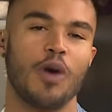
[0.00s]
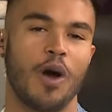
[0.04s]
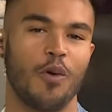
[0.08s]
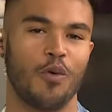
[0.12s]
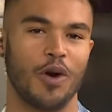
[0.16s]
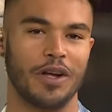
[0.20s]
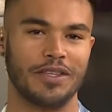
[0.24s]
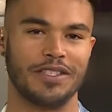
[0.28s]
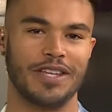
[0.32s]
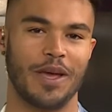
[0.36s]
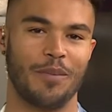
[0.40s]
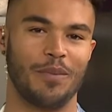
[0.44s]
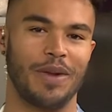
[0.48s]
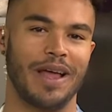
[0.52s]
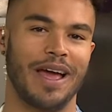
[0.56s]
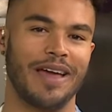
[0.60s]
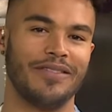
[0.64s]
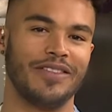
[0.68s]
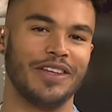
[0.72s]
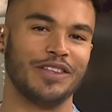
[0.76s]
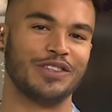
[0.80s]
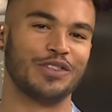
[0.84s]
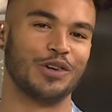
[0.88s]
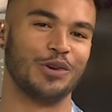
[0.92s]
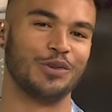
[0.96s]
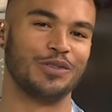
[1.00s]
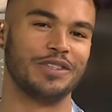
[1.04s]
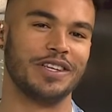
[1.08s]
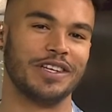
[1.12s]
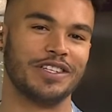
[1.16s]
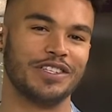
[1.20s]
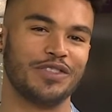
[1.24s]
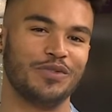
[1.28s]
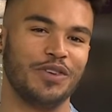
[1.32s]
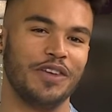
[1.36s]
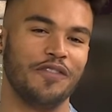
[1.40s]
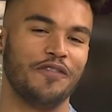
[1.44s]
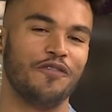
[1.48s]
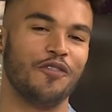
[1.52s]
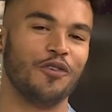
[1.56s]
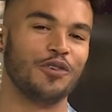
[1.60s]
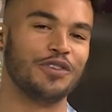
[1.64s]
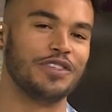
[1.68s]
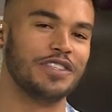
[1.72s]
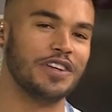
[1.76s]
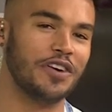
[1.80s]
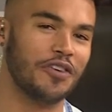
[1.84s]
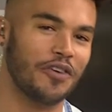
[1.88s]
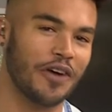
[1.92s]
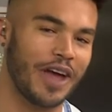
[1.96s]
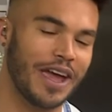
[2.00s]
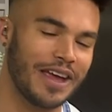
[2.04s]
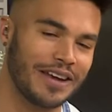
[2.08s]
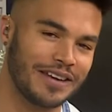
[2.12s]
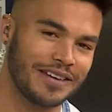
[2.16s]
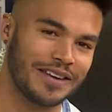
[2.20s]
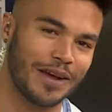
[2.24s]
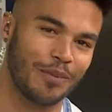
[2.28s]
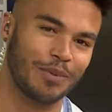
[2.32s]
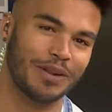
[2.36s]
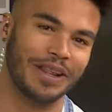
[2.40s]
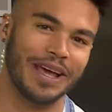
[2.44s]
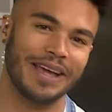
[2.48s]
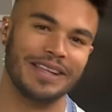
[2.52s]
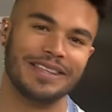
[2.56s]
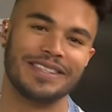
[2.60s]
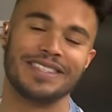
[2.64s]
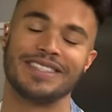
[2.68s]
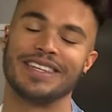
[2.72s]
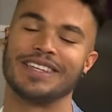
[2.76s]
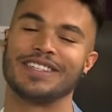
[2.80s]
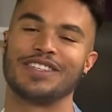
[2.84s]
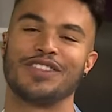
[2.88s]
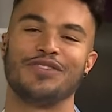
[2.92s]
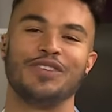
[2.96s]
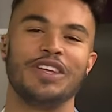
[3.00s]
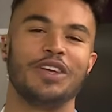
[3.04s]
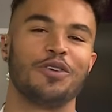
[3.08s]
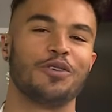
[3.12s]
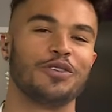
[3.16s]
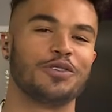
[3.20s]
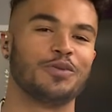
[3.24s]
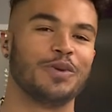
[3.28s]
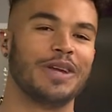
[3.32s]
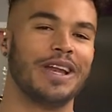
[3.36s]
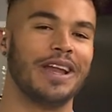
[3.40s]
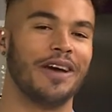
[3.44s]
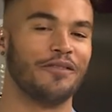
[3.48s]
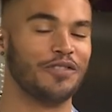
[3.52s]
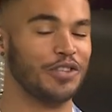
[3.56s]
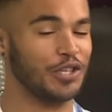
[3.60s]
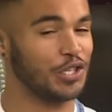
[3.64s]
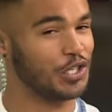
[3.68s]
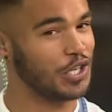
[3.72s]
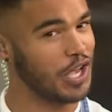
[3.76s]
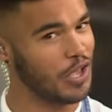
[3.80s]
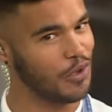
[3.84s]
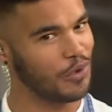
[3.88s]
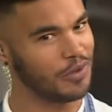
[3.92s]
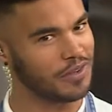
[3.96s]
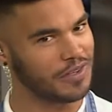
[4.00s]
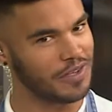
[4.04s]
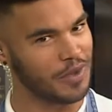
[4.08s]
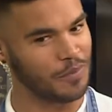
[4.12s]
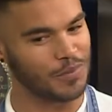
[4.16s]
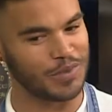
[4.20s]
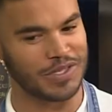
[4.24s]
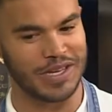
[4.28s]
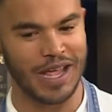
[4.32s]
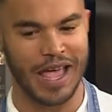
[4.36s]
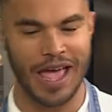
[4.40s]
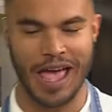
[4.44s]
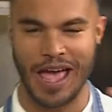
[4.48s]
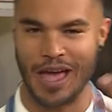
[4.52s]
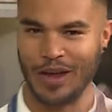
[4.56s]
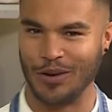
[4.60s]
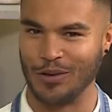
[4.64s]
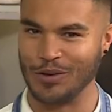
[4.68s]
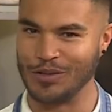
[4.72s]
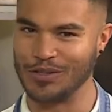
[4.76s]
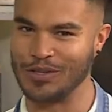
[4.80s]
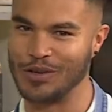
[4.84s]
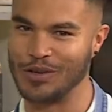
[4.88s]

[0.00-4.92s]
to our WhatsApp line. That's 63 408 because we'd love to share your tips and